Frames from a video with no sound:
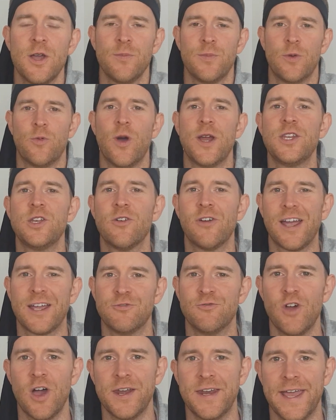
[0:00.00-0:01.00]
But when you're
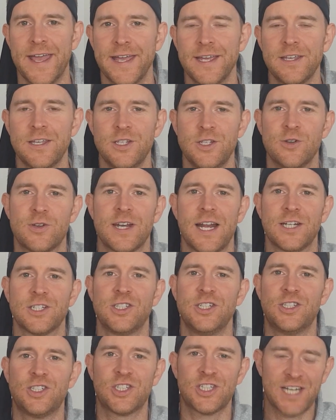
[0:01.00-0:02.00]
out running, you can
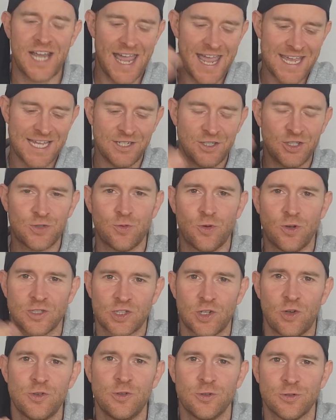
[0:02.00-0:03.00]
actually change
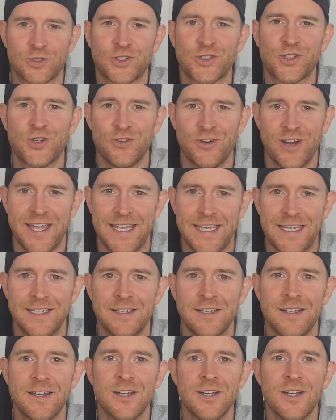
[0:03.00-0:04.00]
what's on your
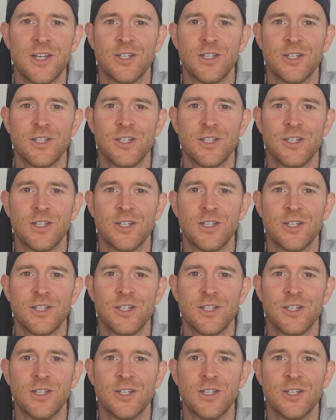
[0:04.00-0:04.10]
screen